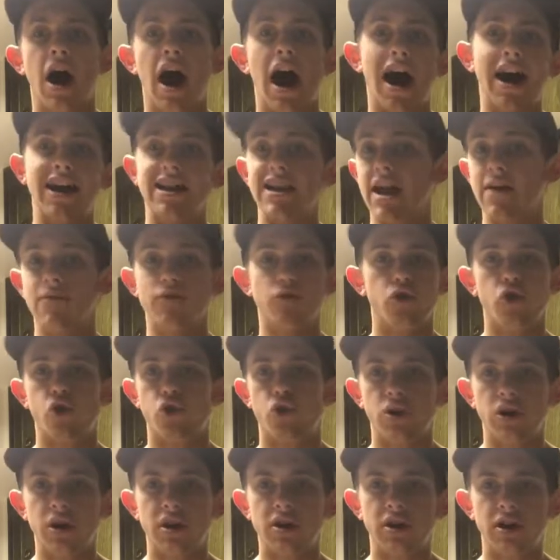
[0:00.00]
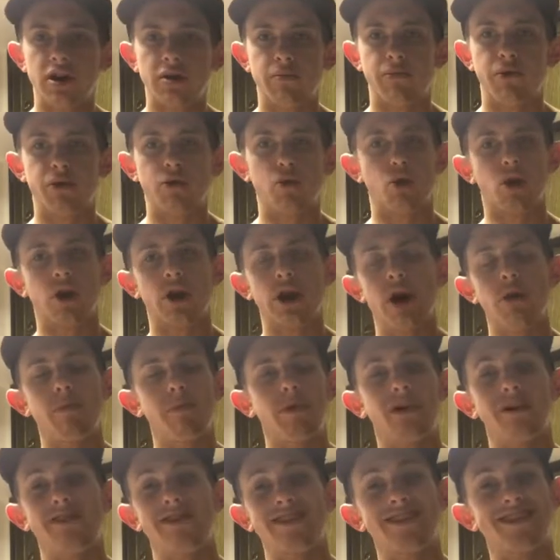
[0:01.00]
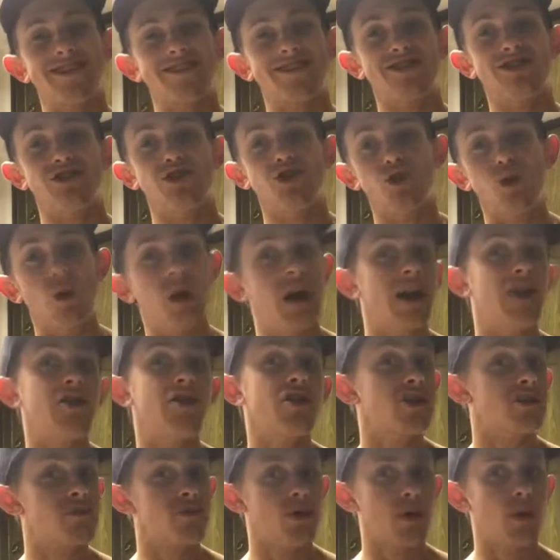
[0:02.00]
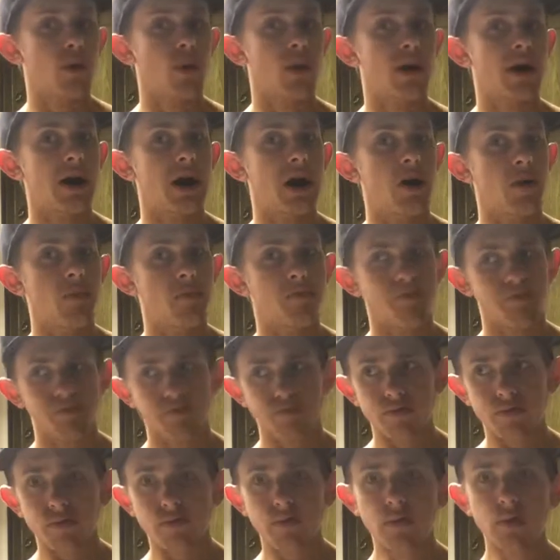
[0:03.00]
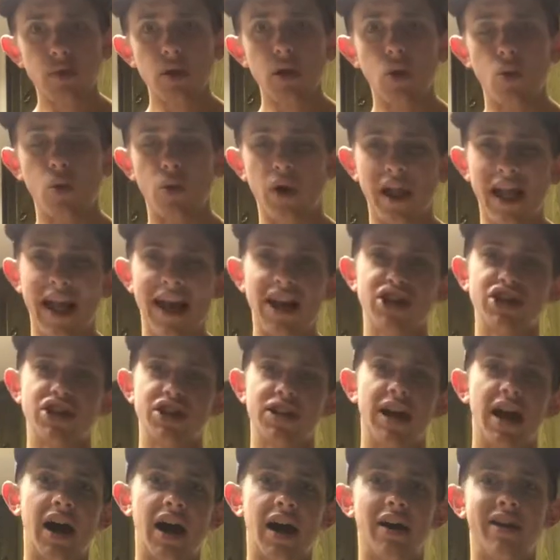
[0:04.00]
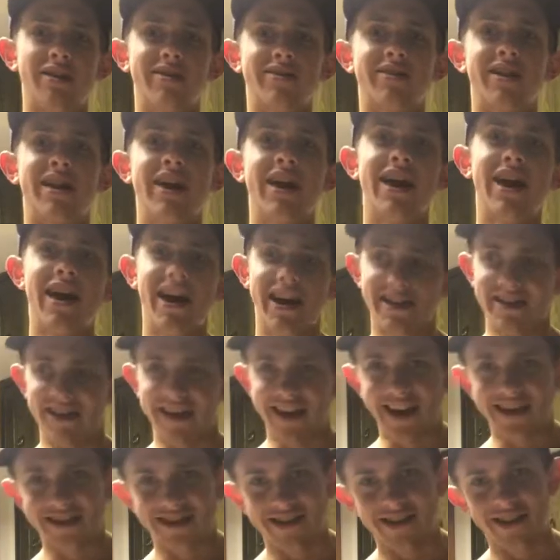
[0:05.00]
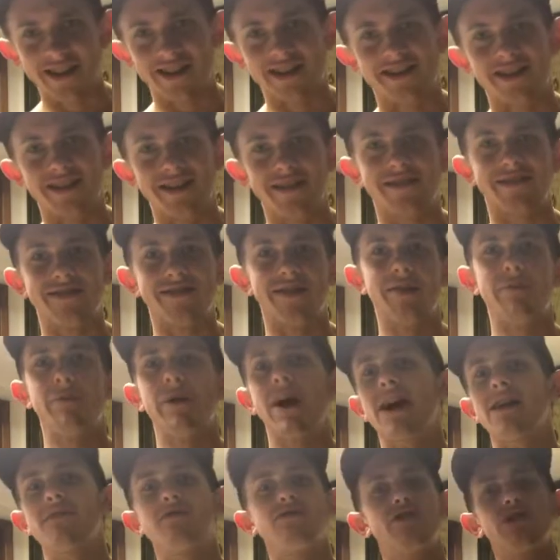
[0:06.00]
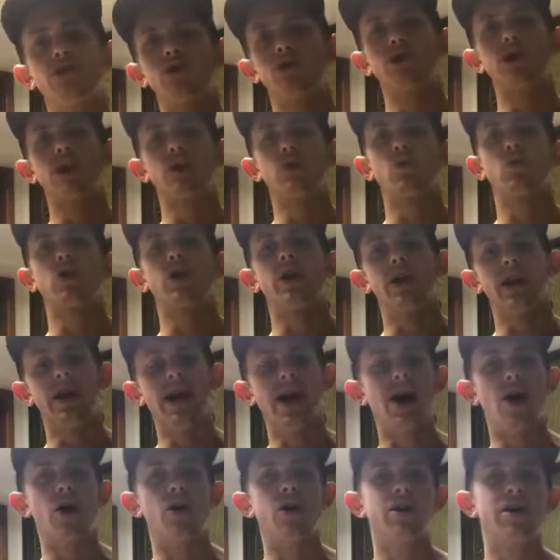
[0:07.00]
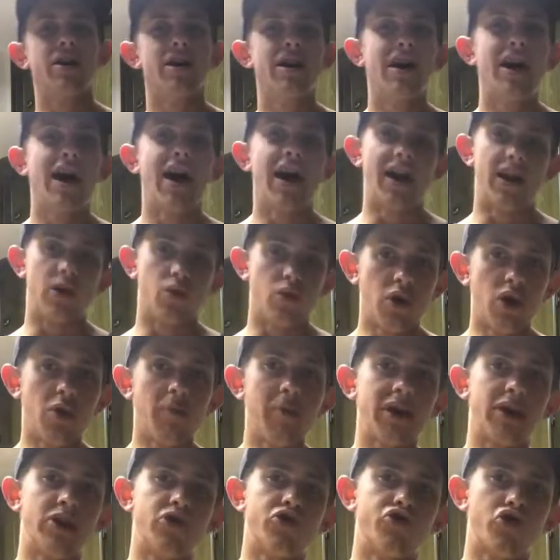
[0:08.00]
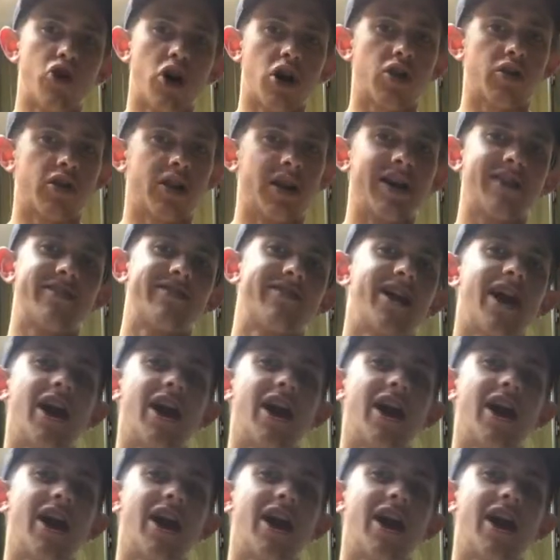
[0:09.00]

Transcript: I never do creatine pre-workout because it doesn't do anything pre-workout. What it actually does is it gets into the system after you're done working out, and it will make you stronger the next